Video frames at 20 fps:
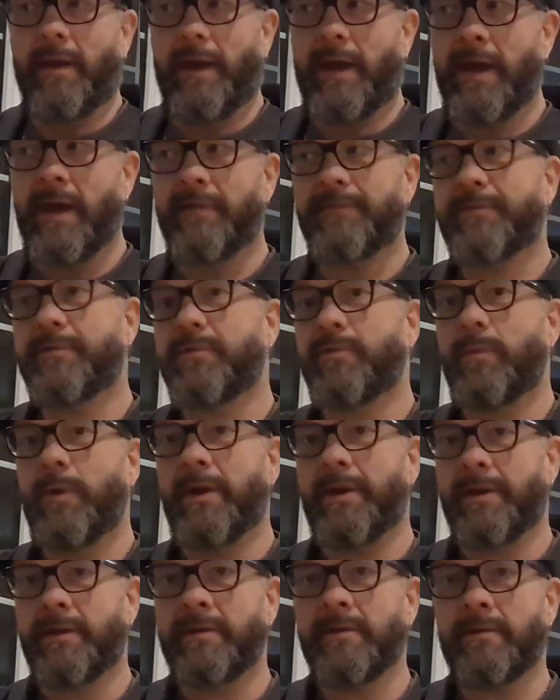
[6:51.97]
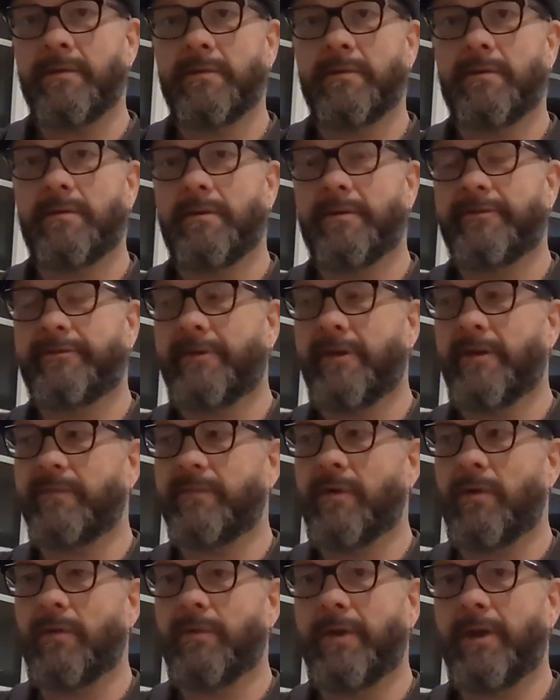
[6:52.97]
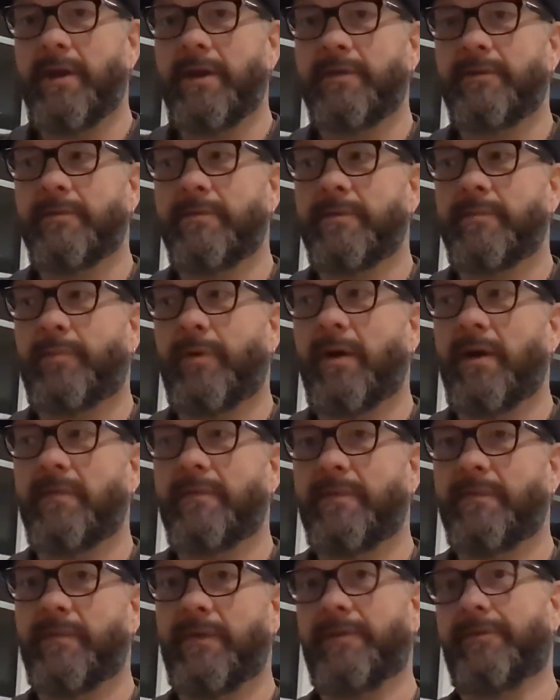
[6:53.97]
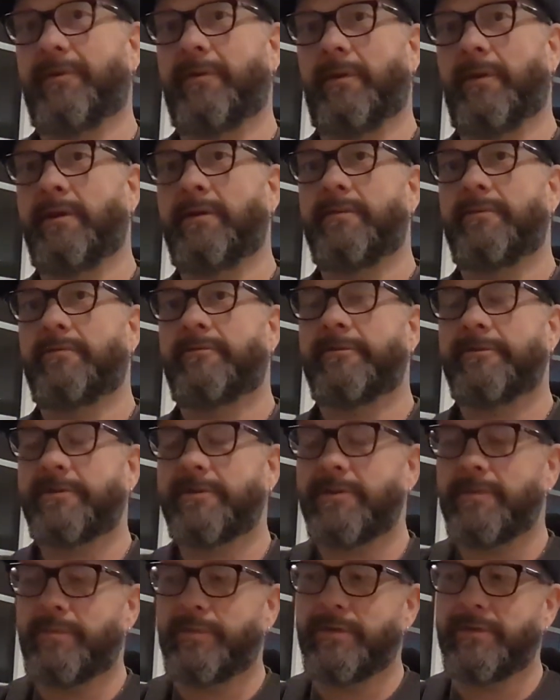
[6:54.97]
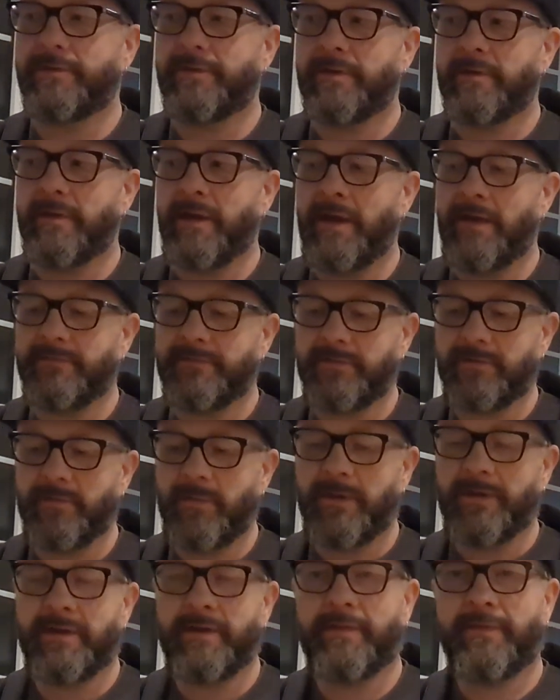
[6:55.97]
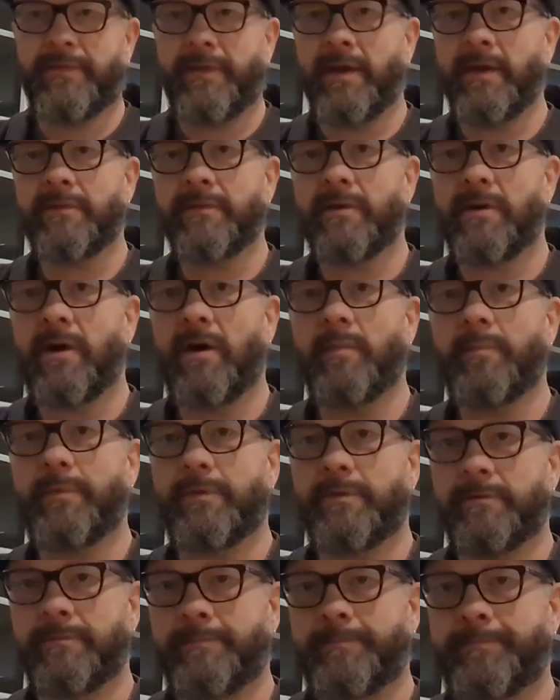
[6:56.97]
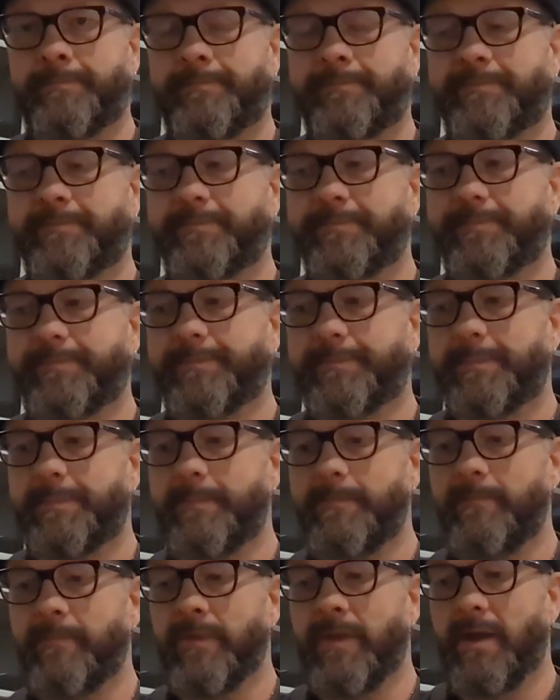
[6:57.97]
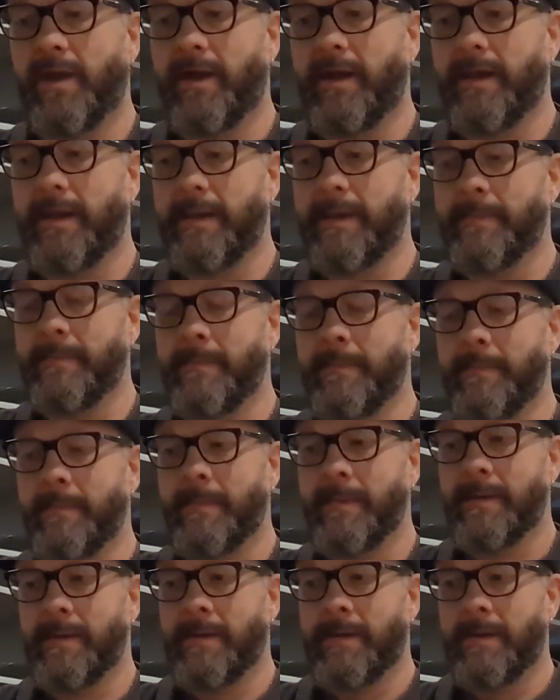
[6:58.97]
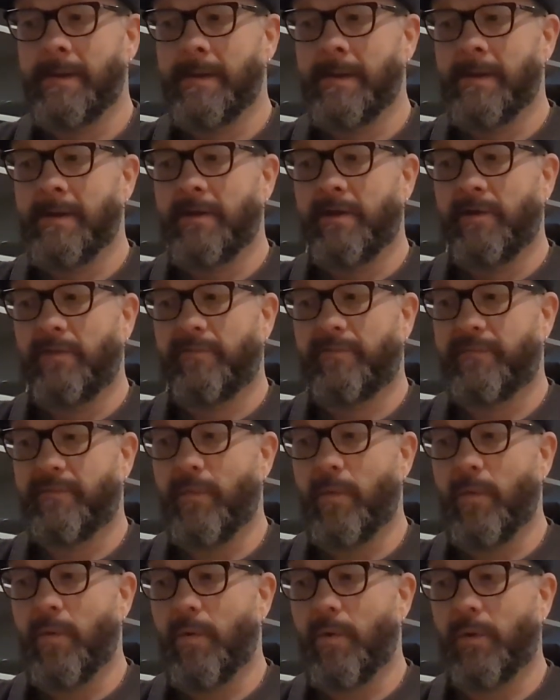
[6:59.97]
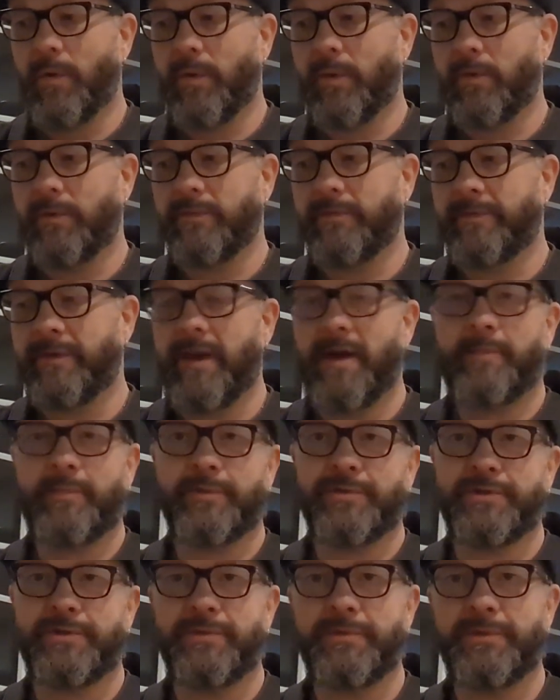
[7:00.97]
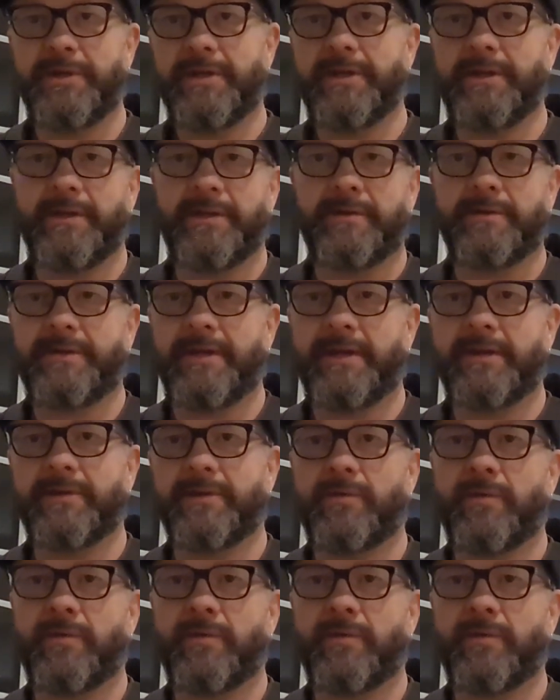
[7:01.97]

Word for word: after the wedding, instead of going, hey, doing a private event tonight, just so you put it there, after the wedding, thank the couple um, for the opportunity to entertain the